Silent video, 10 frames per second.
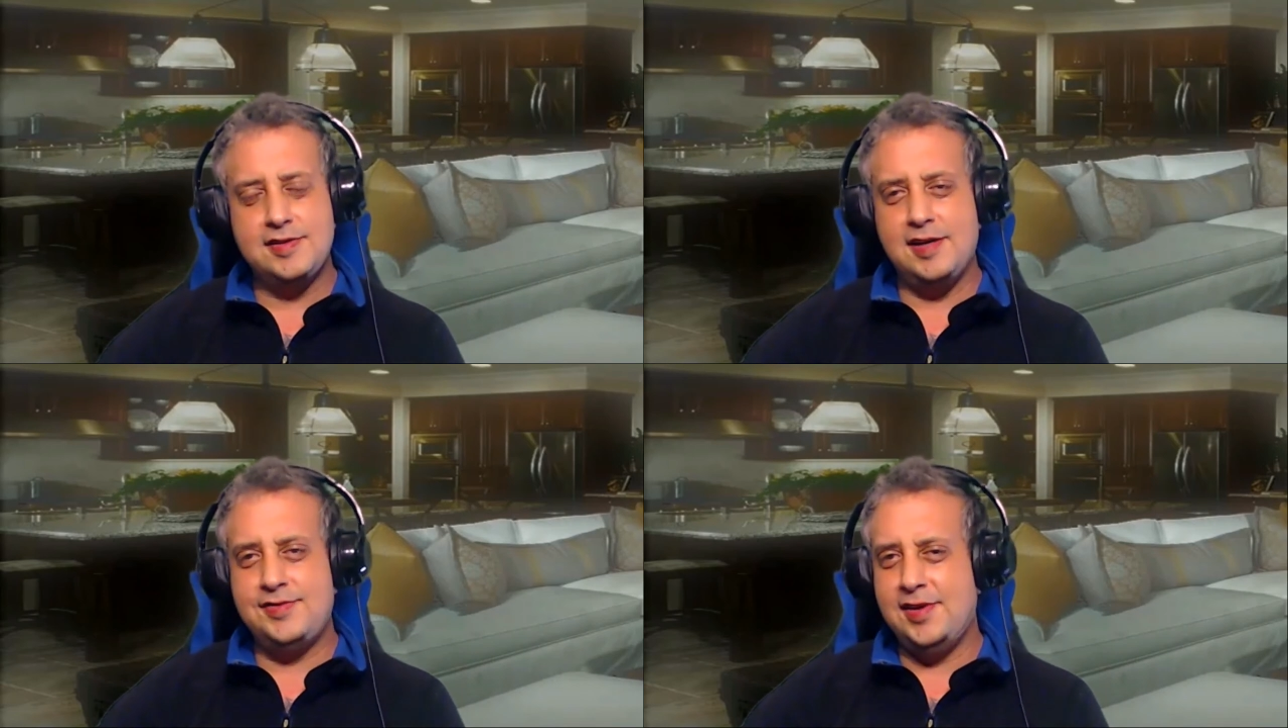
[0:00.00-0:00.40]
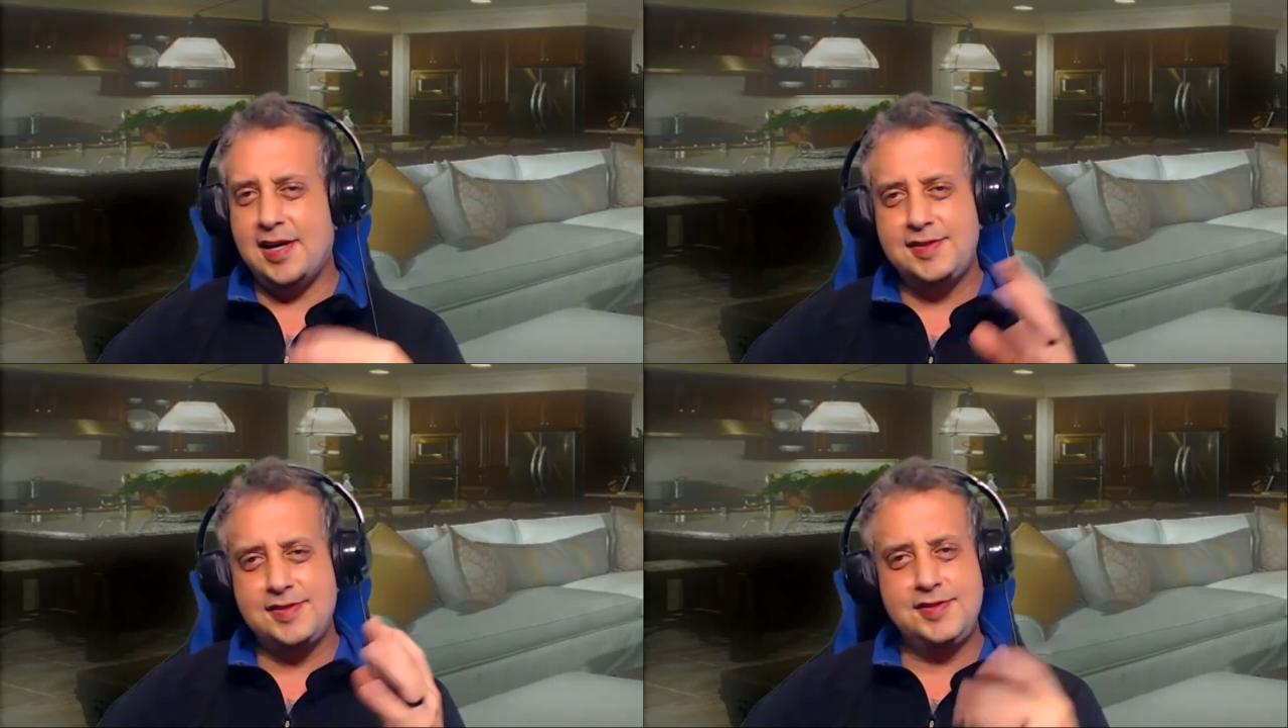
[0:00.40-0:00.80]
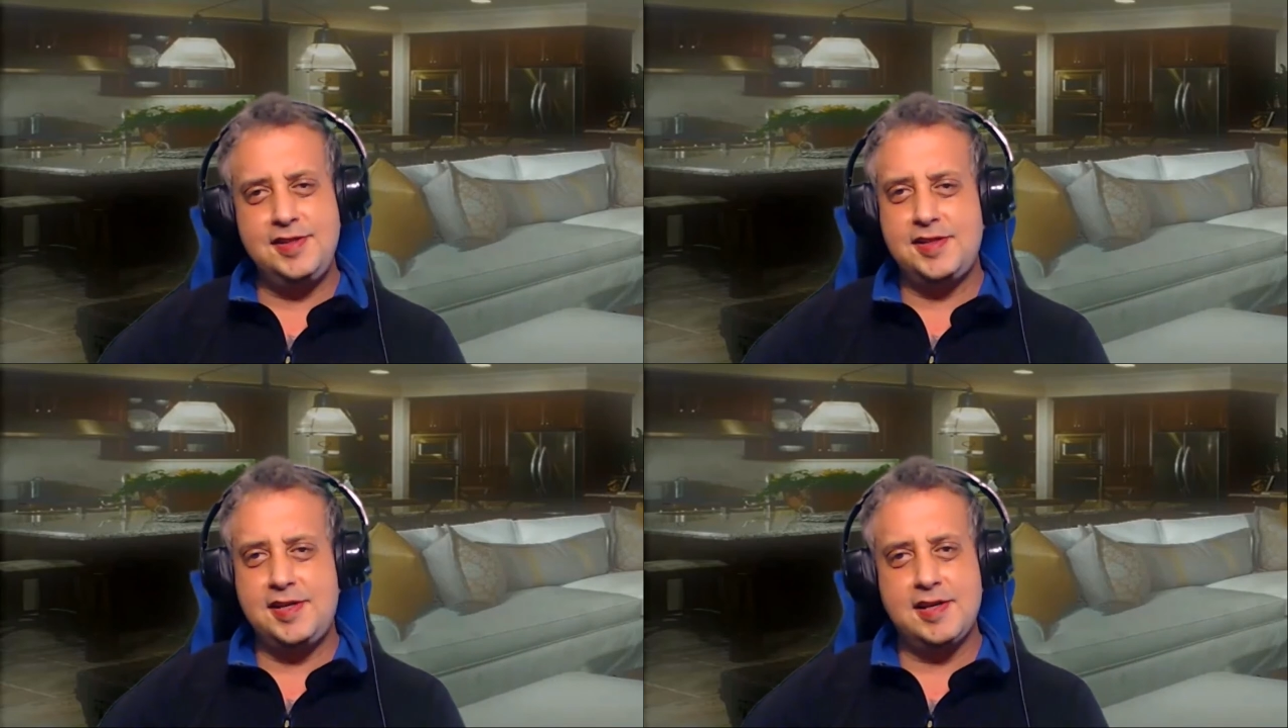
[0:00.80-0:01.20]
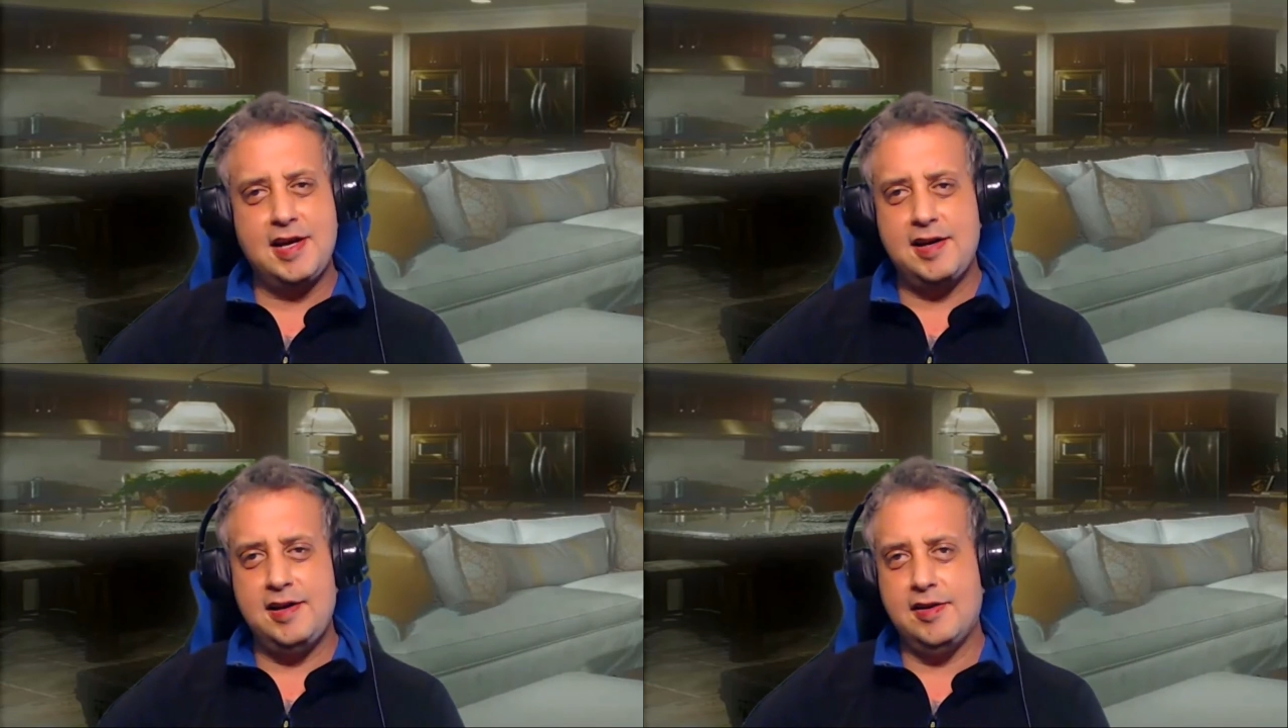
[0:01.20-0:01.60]
I think I just need to get
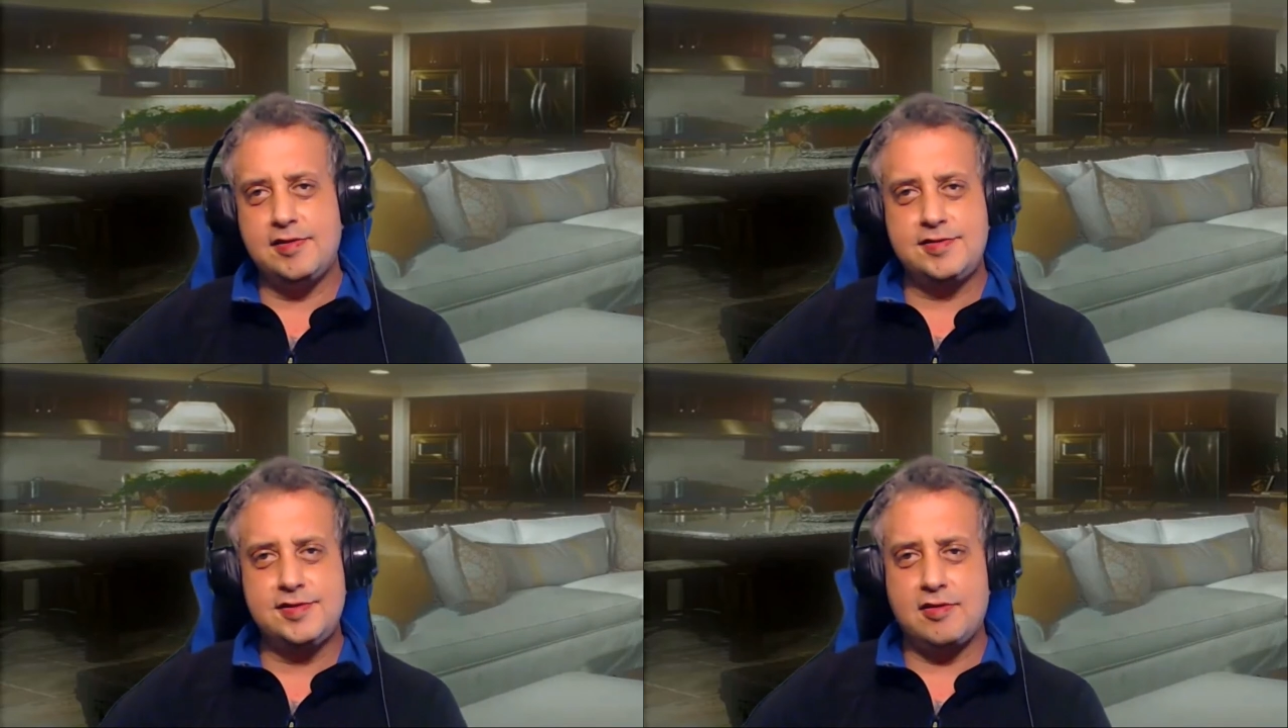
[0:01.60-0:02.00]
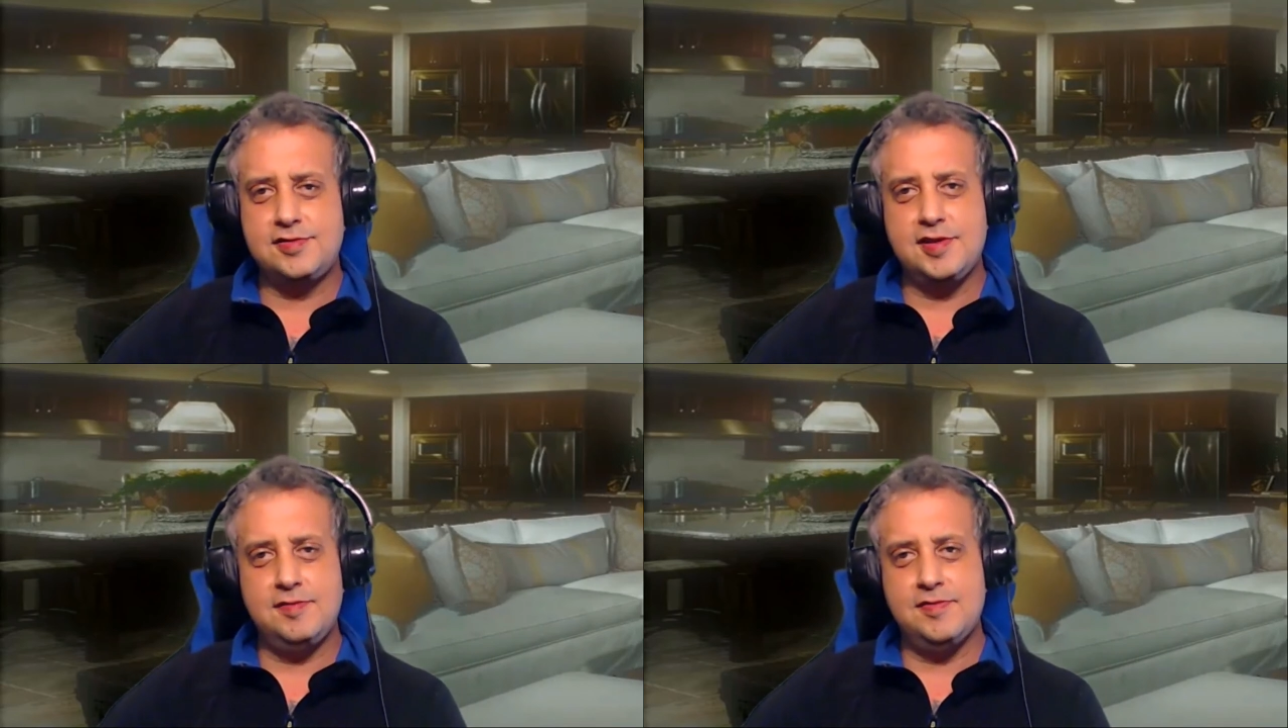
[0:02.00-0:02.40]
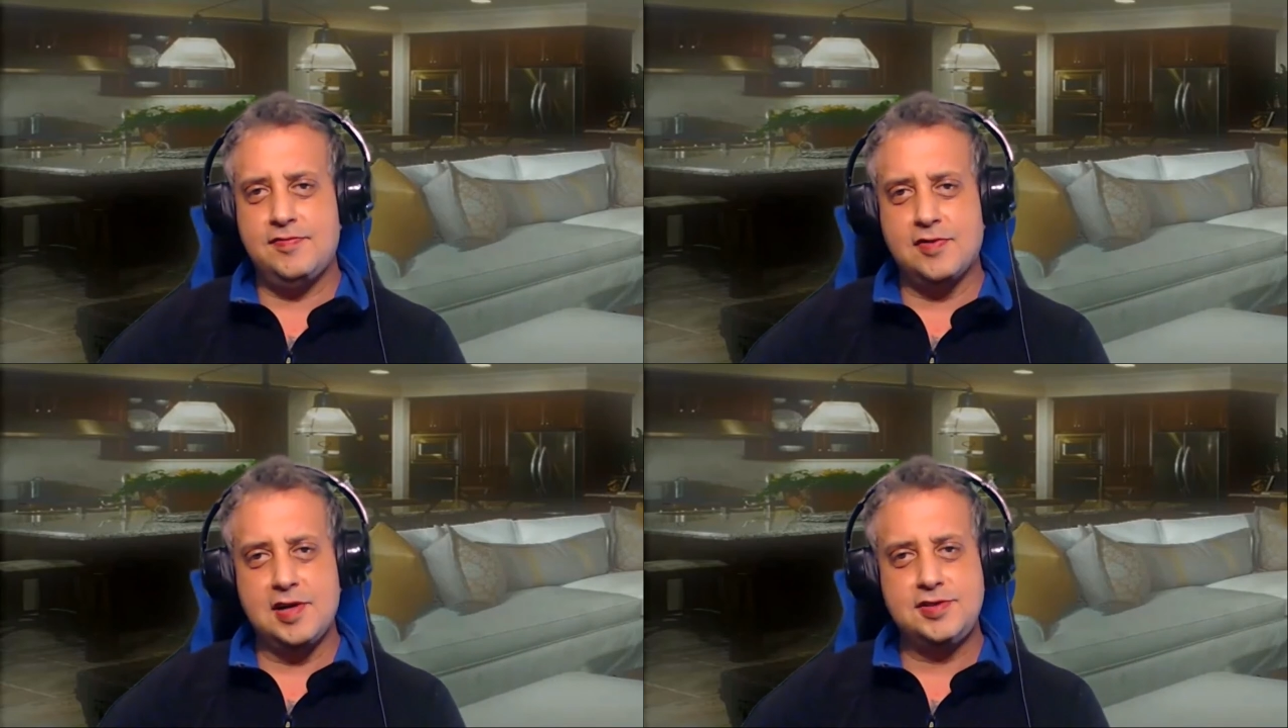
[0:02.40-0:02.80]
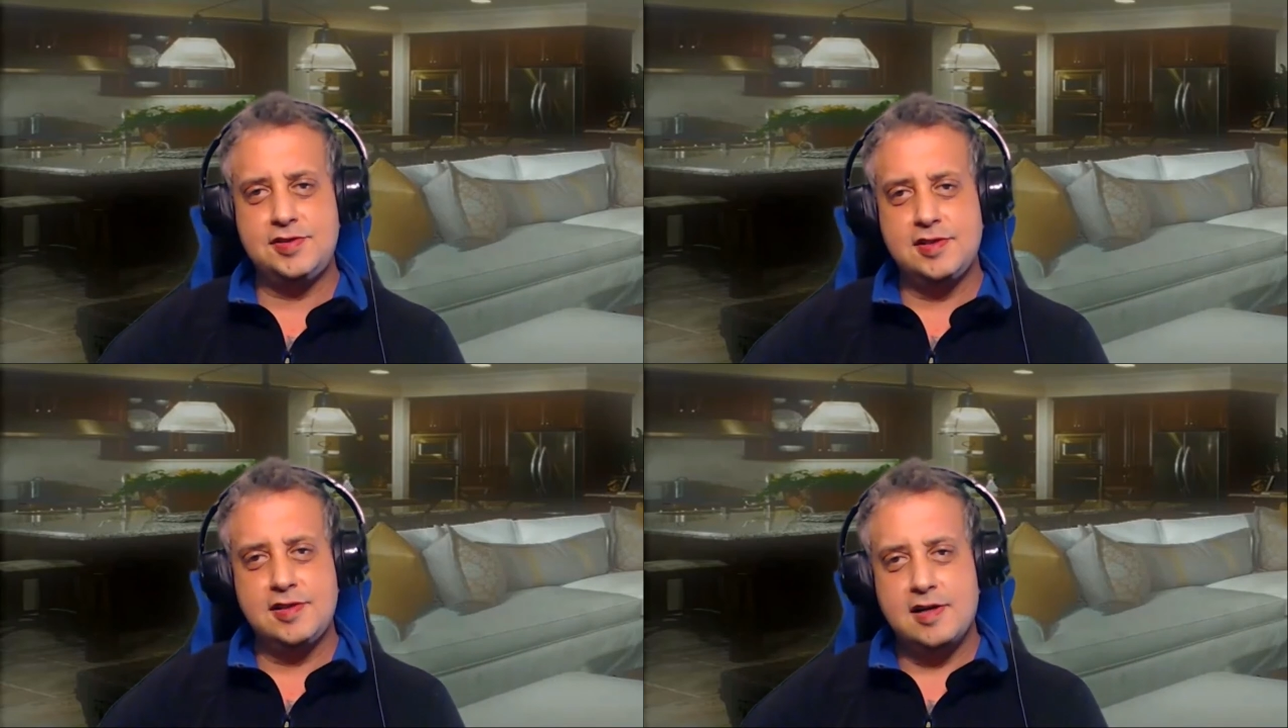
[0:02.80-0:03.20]
out here and start something fresh.